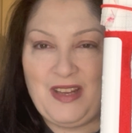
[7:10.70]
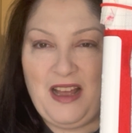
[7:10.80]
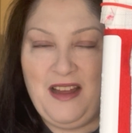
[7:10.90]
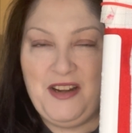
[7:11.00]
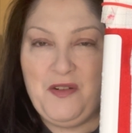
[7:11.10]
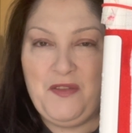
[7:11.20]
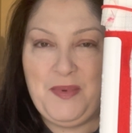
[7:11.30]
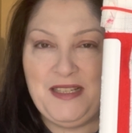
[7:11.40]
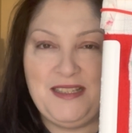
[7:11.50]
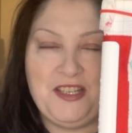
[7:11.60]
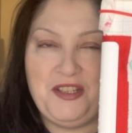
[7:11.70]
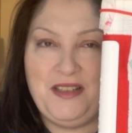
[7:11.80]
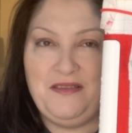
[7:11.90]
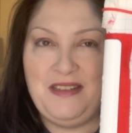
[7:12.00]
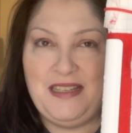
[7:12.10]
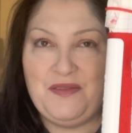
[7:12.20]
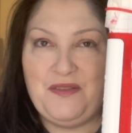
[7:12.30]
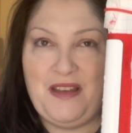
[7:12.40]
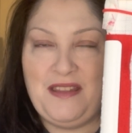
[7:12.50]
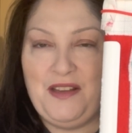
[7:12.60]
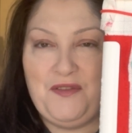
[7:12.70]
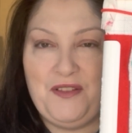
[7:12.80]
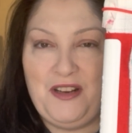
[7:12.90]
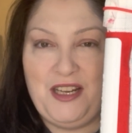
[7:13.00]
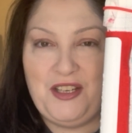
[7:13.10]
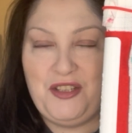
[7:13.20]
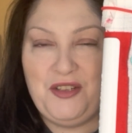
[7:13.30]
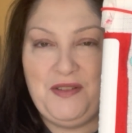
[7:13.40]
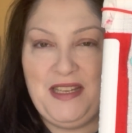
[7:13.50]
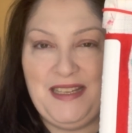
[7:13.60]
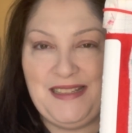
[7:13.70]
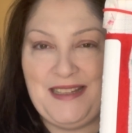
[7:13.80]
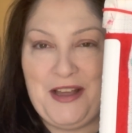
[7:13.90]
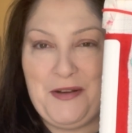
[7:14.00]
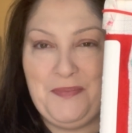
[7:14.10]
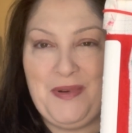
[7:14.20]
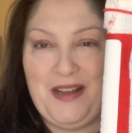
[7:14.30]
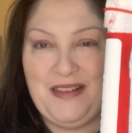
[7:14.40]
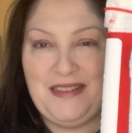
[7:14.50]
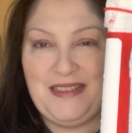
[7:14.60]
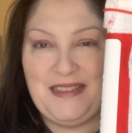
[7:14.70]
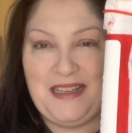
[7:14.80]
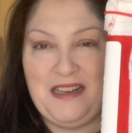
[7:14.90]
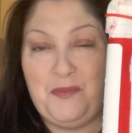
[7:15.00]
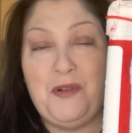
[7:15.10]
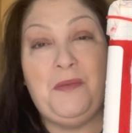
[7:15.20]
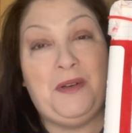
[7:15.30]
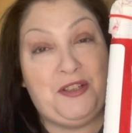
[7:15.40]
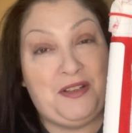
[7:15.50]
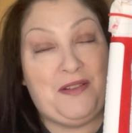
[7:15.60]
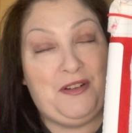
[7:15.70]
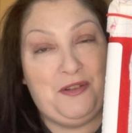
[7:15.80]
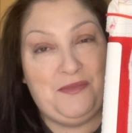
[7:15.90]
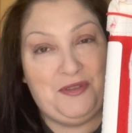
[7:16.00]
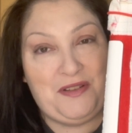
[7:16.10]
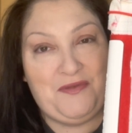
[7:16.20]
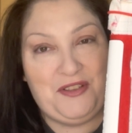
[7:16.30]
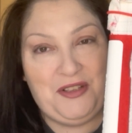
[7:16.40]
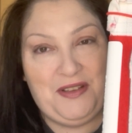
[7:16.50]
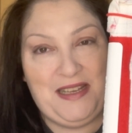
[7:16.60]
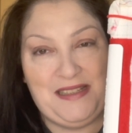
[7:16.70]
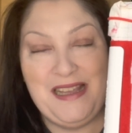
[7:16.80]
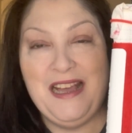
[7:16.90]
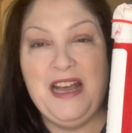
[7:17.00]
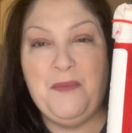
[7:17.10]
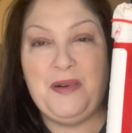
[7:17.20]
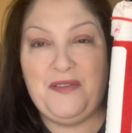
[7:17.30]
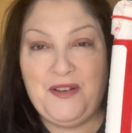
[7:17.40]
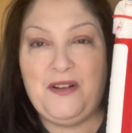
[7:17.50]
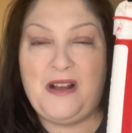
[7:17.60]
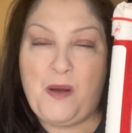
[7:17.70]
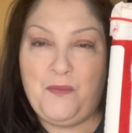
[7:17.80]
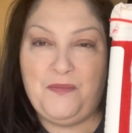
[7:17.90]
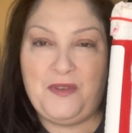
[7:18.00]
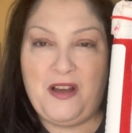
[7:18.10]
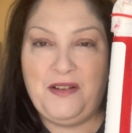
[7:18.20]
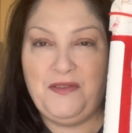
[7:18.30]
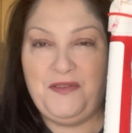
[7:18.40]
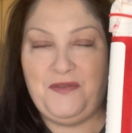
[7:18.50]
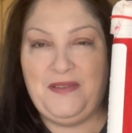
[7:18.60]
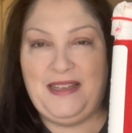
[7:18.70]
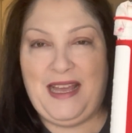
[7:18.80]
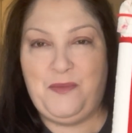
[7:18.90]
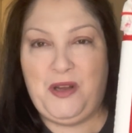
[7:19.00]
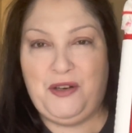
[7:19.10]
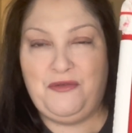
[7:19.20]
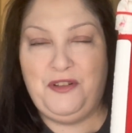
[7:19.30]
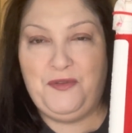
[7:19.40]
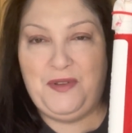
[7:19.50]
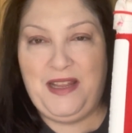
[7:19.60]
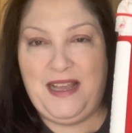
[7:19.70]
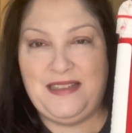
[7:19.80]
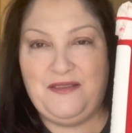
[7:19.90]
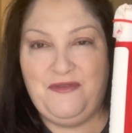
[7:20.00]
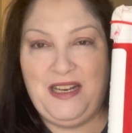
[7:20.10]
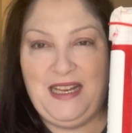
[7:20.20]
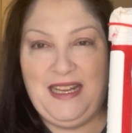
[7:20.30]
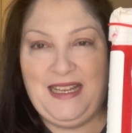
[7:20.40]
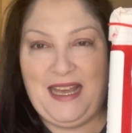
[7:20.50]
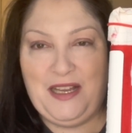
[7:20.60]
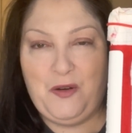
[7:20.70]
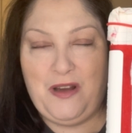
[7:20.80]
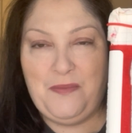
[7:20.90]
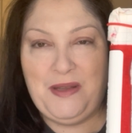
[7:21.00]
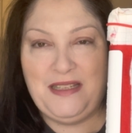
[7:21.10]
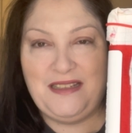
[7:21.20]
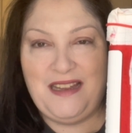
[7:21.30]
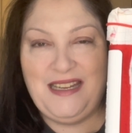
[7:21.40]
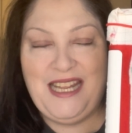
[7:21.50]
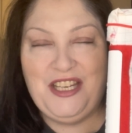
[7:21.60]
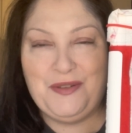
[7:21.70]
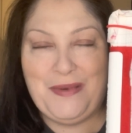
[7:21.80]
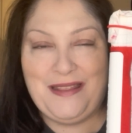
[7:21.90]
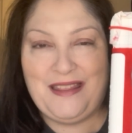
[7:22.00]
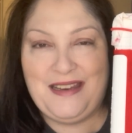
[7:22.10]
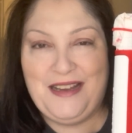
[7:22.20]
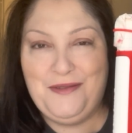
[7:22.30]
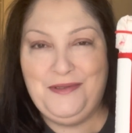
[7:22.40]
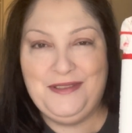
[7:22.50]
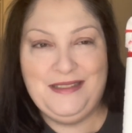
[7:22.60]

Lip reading: I know I've been stitching on this, I think, for like 2 years now, and I probably should have a lot more done for 2 years, but I feel like I'm kind of getting my groove with this and really getting quite a bit done each month now.